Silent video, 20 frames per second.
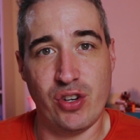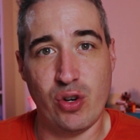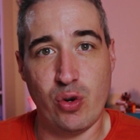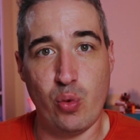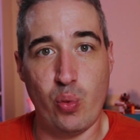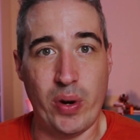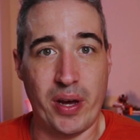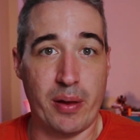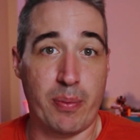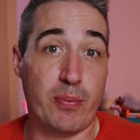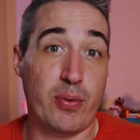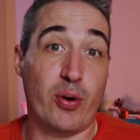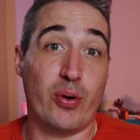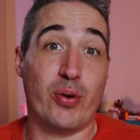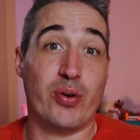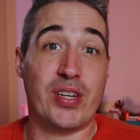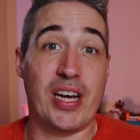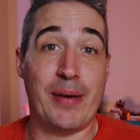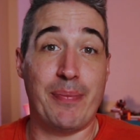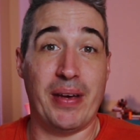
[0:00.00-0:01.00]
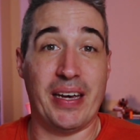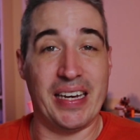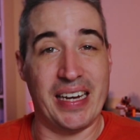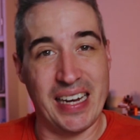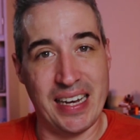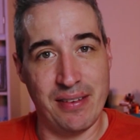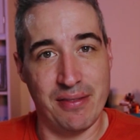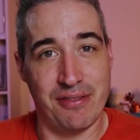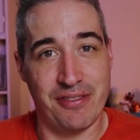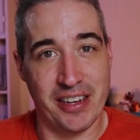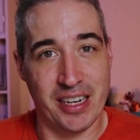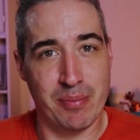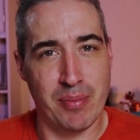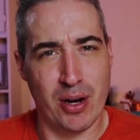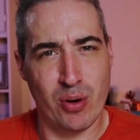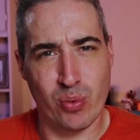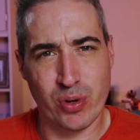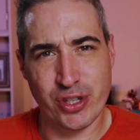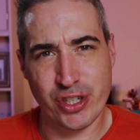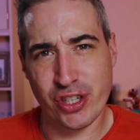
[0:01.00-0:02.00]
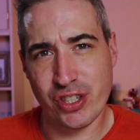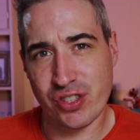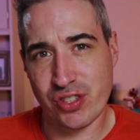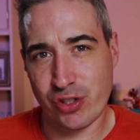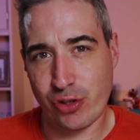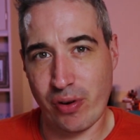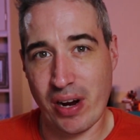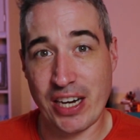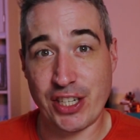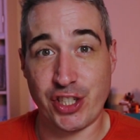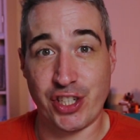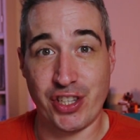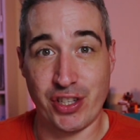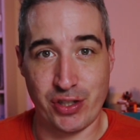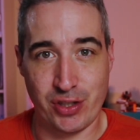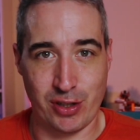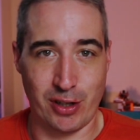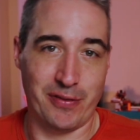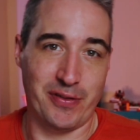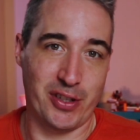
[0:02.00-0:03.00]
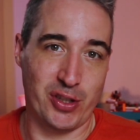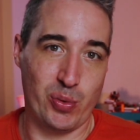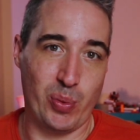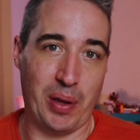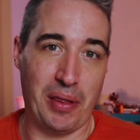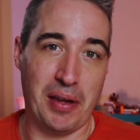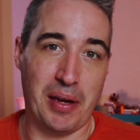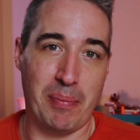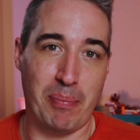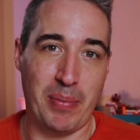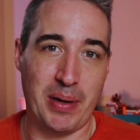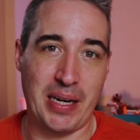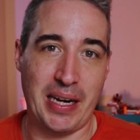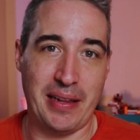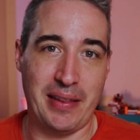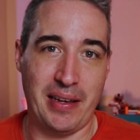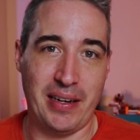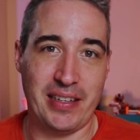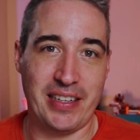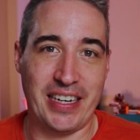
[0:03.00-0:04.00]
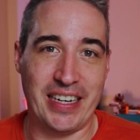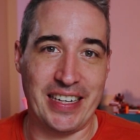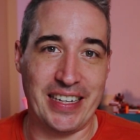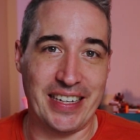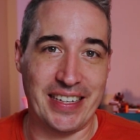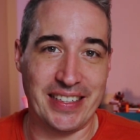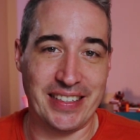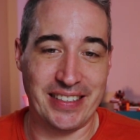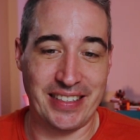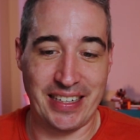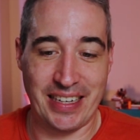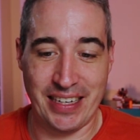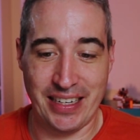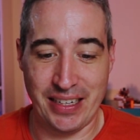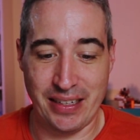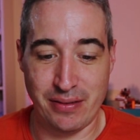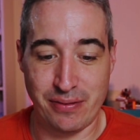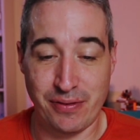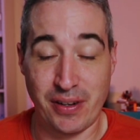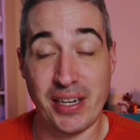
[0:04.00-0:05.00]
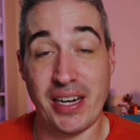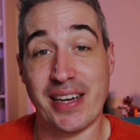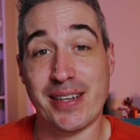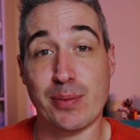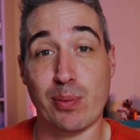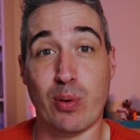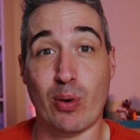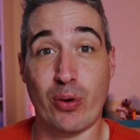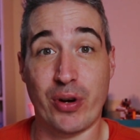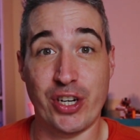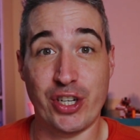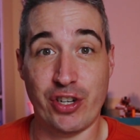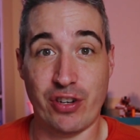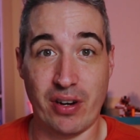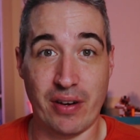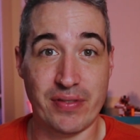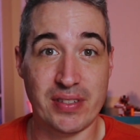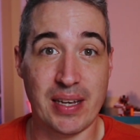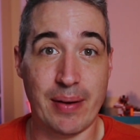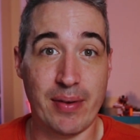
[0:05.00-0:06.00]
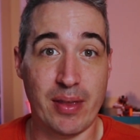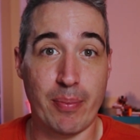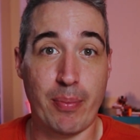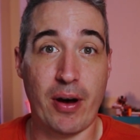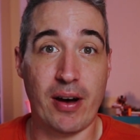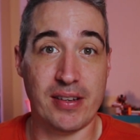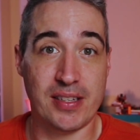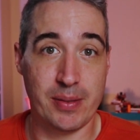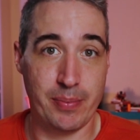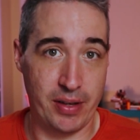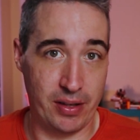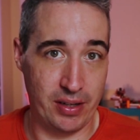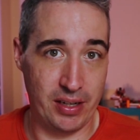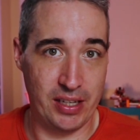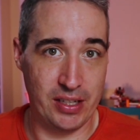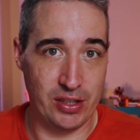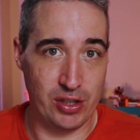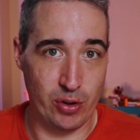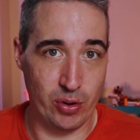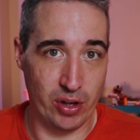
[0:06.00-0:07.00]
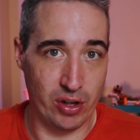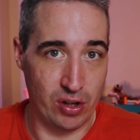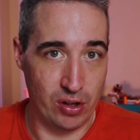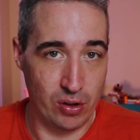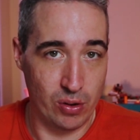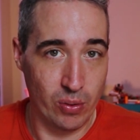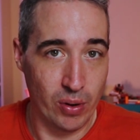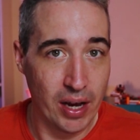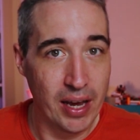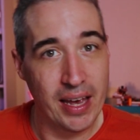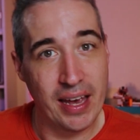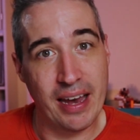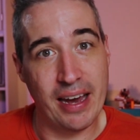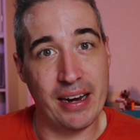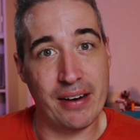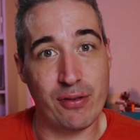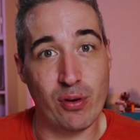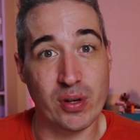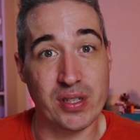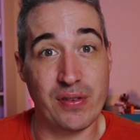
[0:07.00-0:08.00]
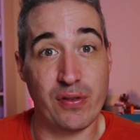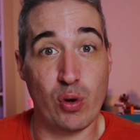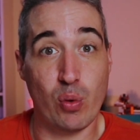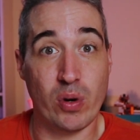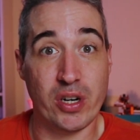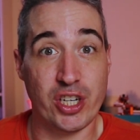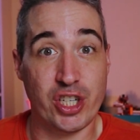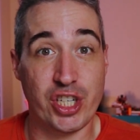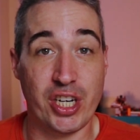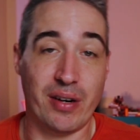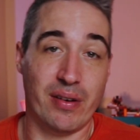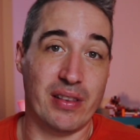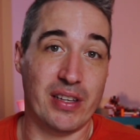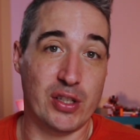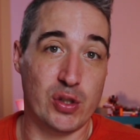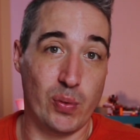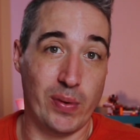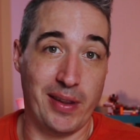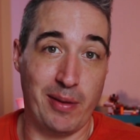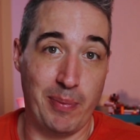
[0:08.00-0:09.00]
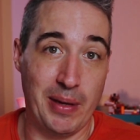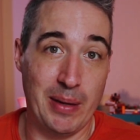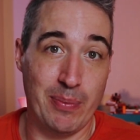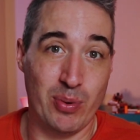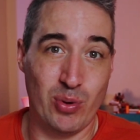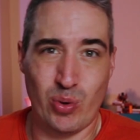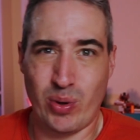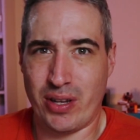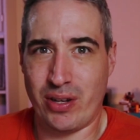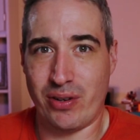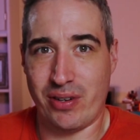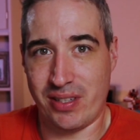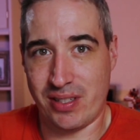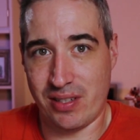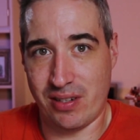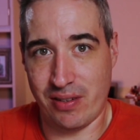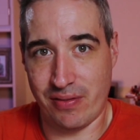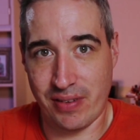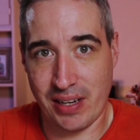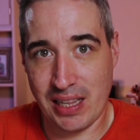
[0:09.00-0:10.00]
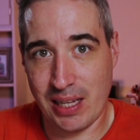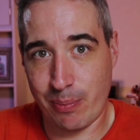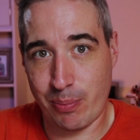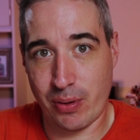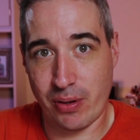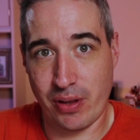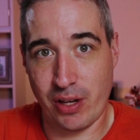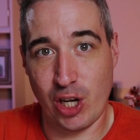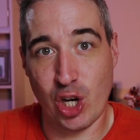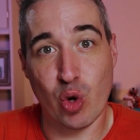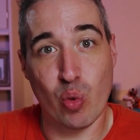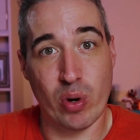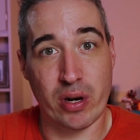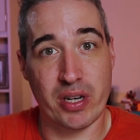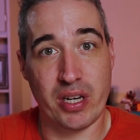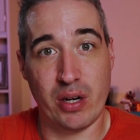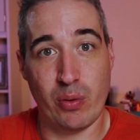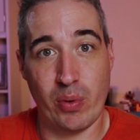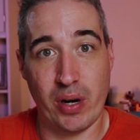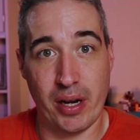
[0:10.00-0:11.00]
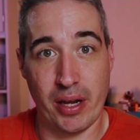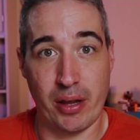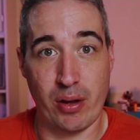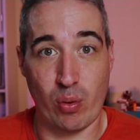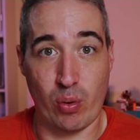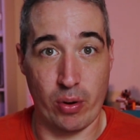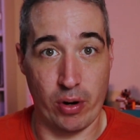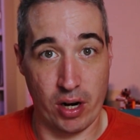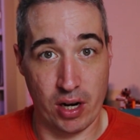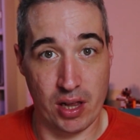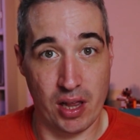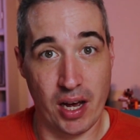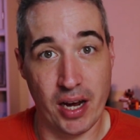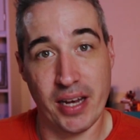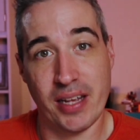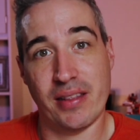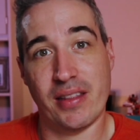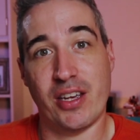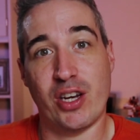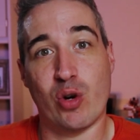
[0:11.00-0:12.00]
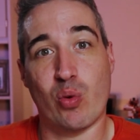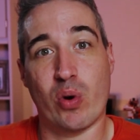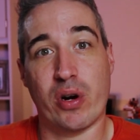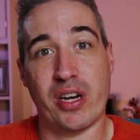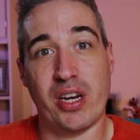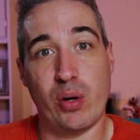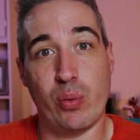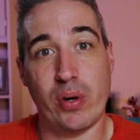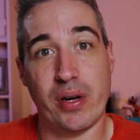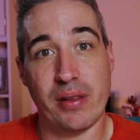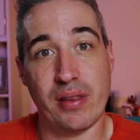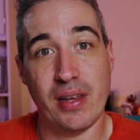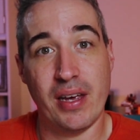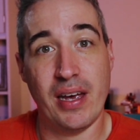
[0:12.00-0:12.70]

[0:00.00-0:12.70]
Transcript: do with prototyping in Figma. We're just scratching the surface with it, but I think it is a fun exploration of some of the possibilities you can do. And of course, if you want to share this with people, whether it's a developer that you're working with or a client that you're working with,